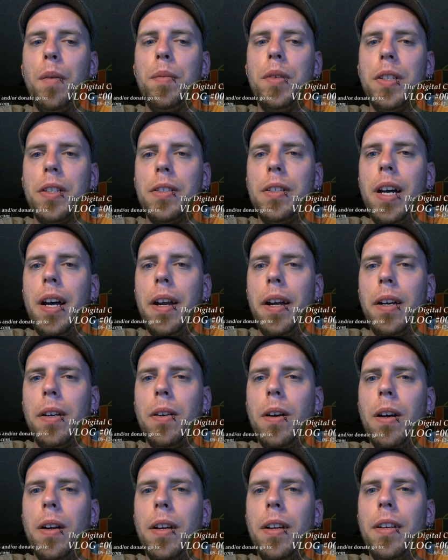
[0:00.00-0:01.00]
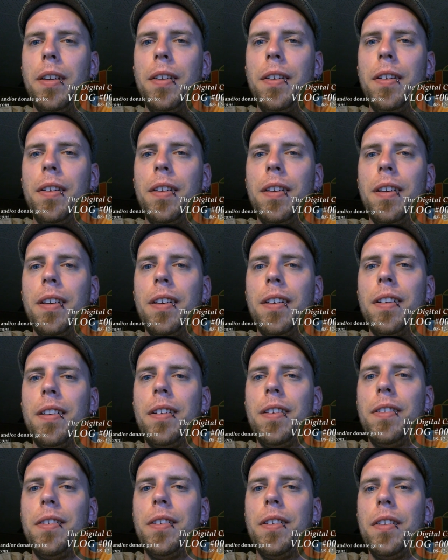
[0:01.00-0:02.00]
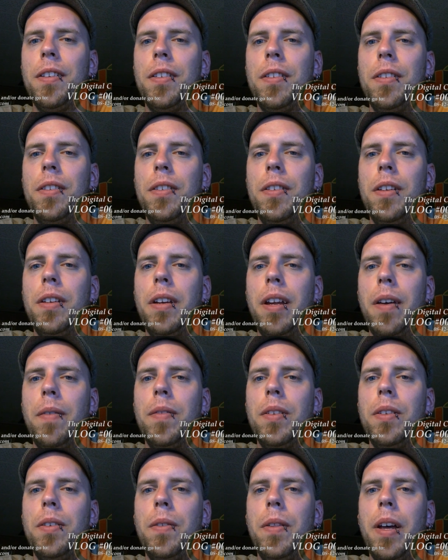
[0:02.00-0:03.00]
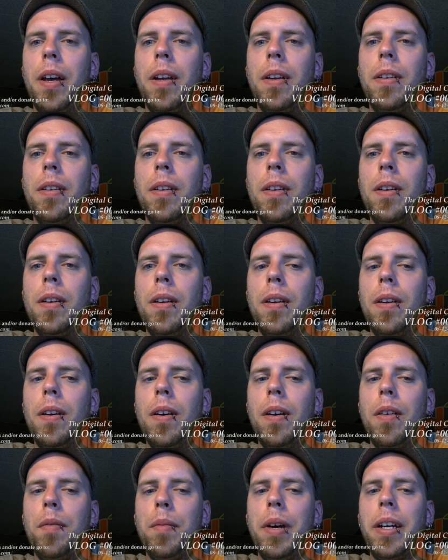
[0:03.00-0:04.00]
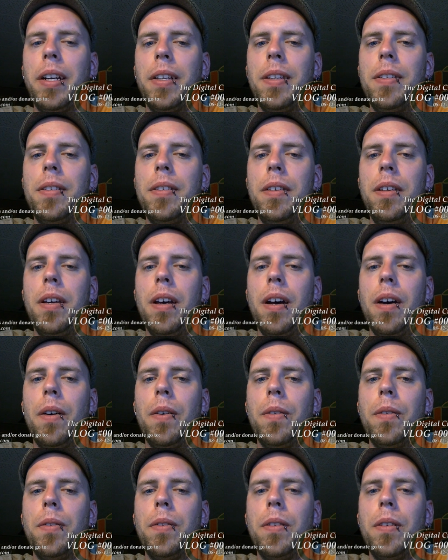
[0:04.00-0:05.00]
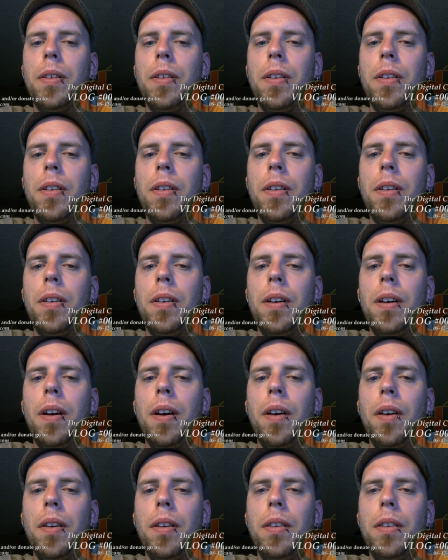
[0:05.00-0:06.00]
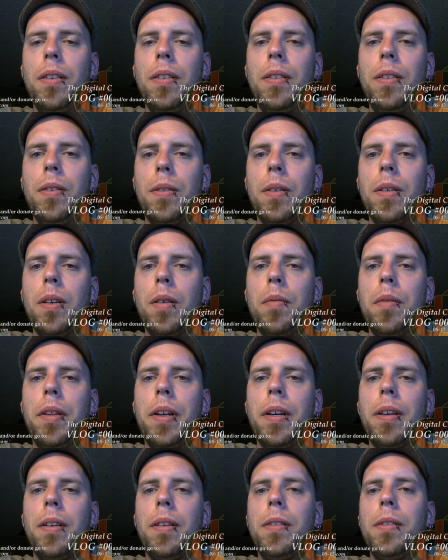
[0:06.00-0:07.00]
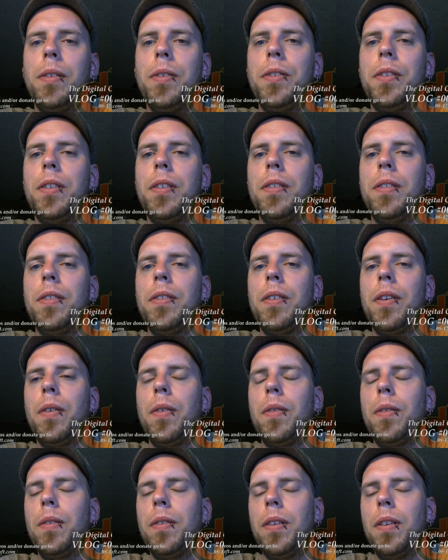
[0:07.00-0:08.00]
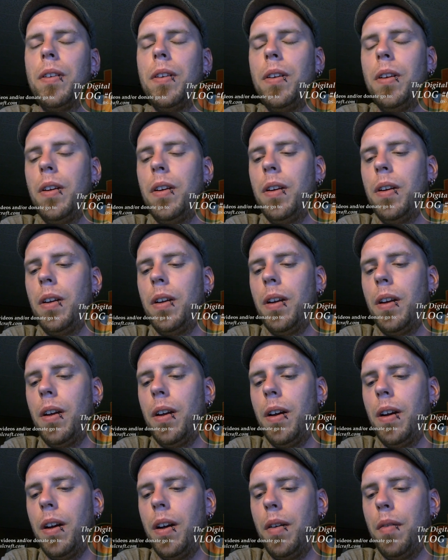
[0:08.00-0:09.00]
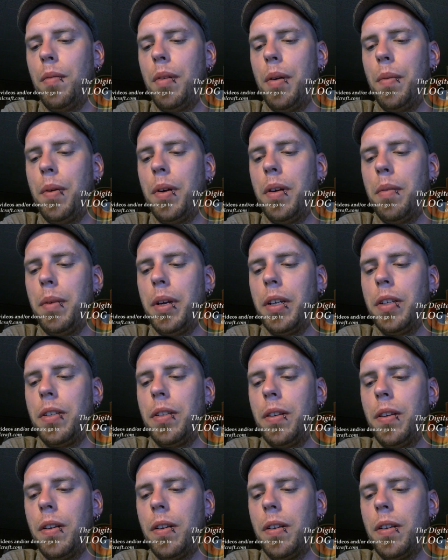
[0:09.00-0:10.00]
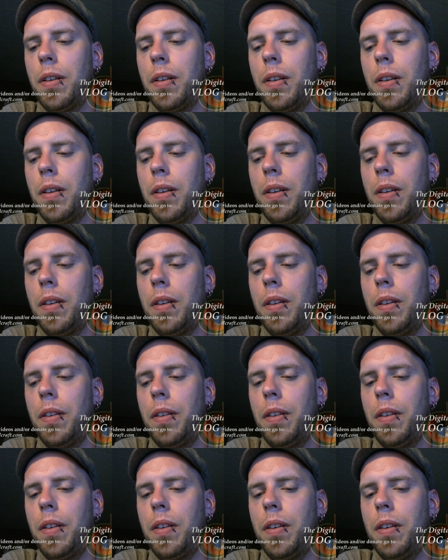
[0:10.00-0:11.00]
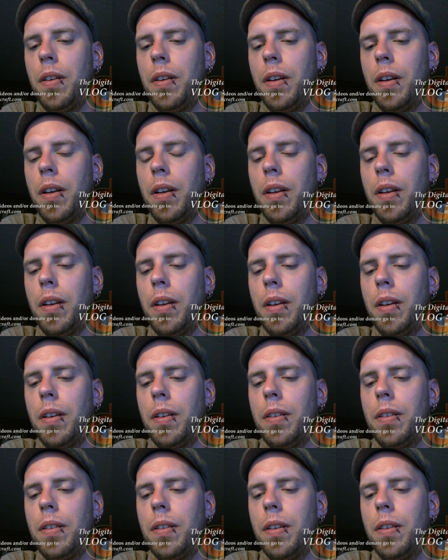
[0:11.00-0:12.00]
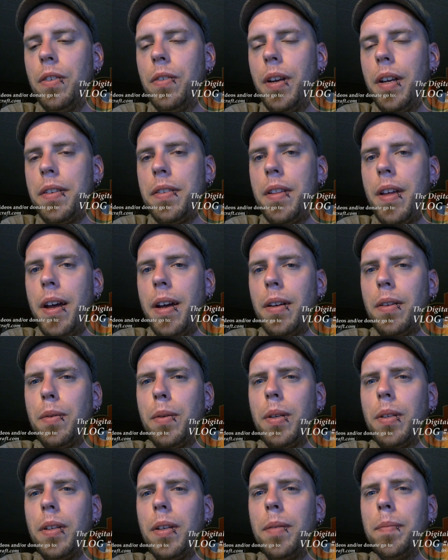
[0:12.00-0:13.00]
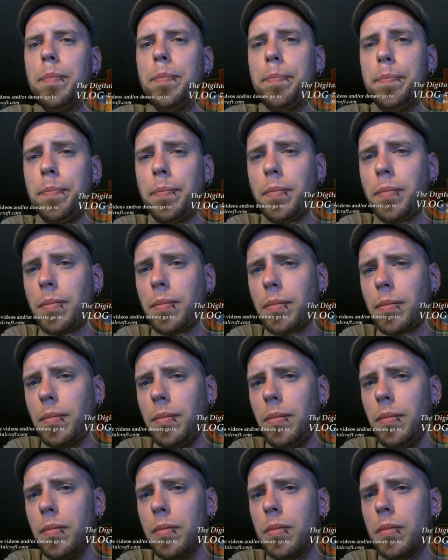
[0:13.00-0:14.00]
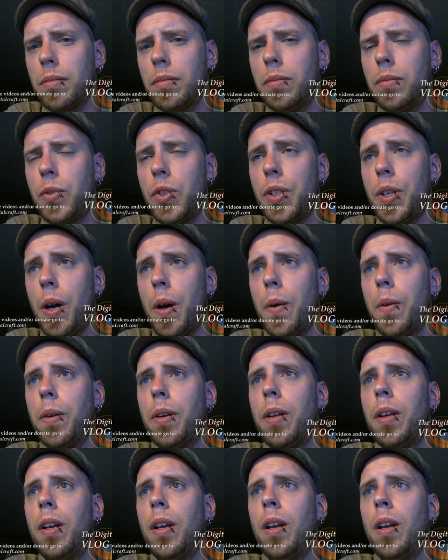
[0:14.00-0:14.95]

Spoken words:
just glad I caught it. So you didn't have to do that. I could see how you could come to that conclusion. So I wanted to make sure I addressed that quickly. So